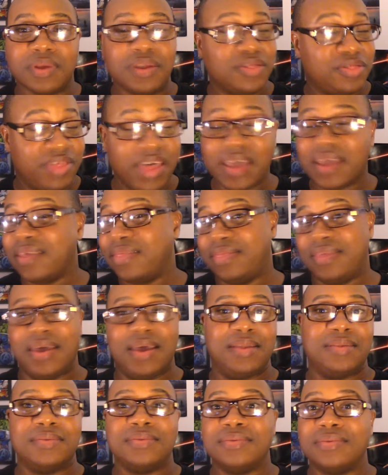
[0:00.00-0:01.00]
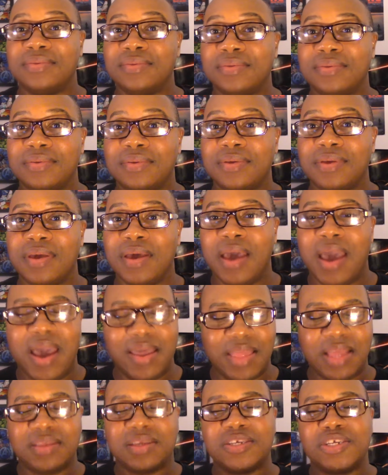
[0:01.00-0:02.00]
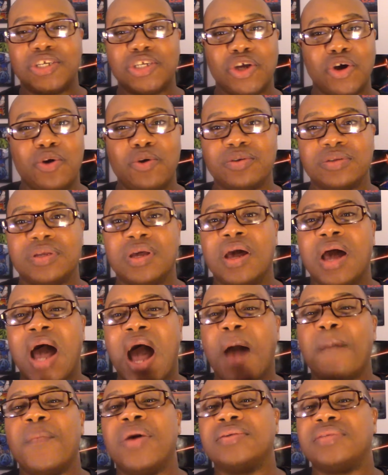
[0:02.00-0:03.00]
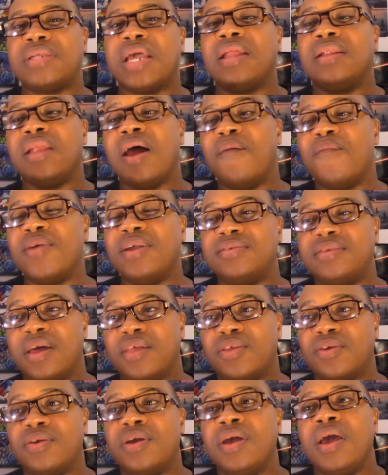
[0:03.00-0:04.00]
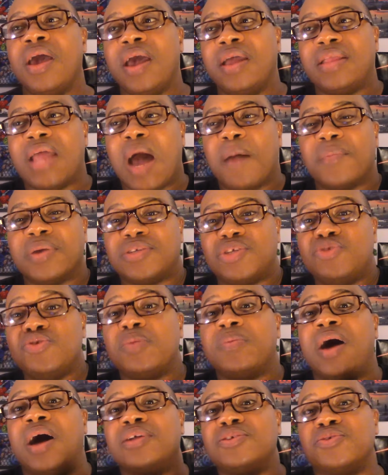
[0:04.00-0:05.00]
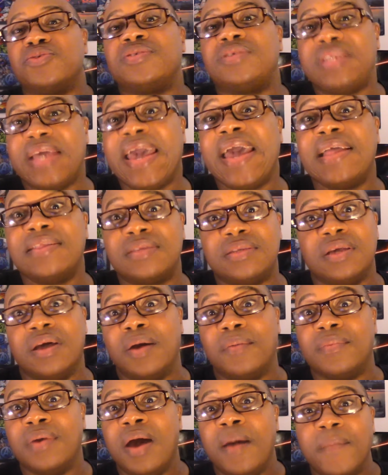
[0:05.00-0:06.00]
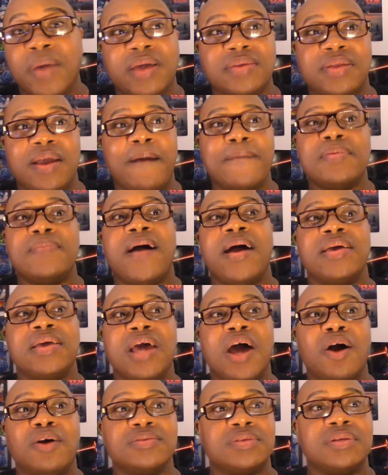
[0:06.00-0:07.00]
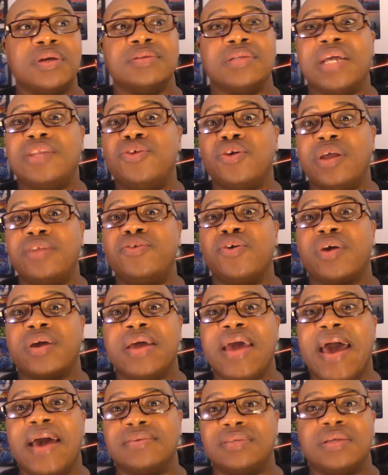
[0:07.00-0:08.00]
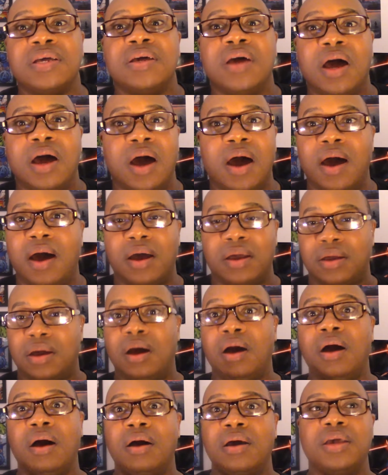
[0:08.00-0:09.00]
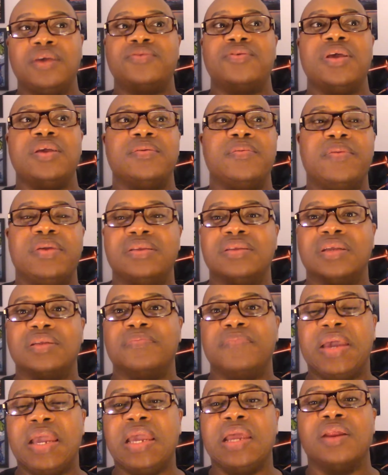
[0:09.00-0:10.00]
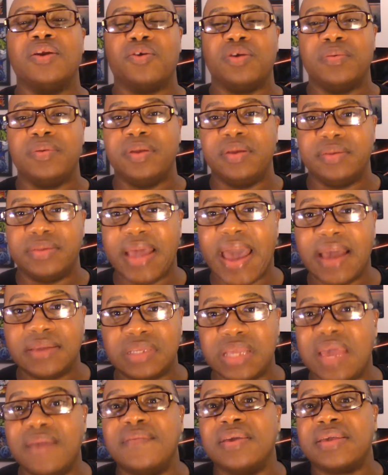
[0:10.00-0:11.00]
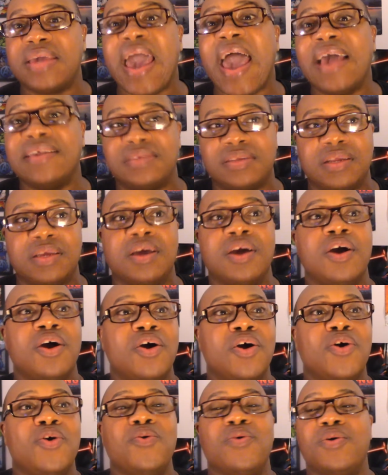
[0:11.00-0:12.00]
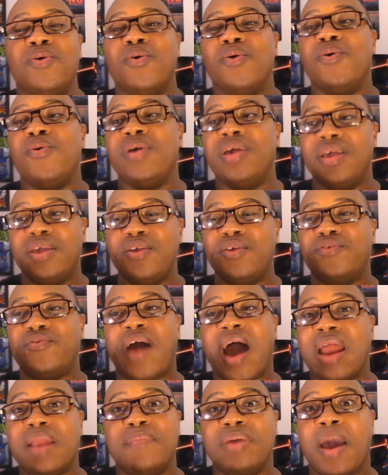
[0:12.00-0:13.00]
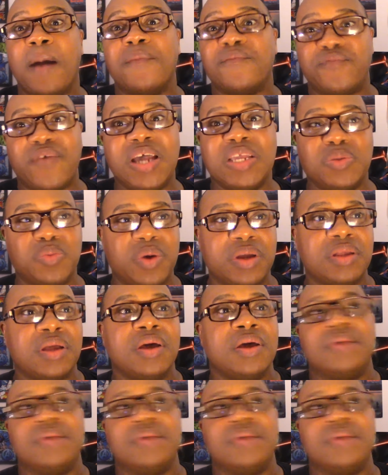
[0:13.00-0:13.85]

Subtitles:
thick and thin, and that just shows how much they love each other and how much Tulip understands him. Because everybody else, it took it as, he's just mean or even nasty. Even Cassidy, who he's trying to become friends with,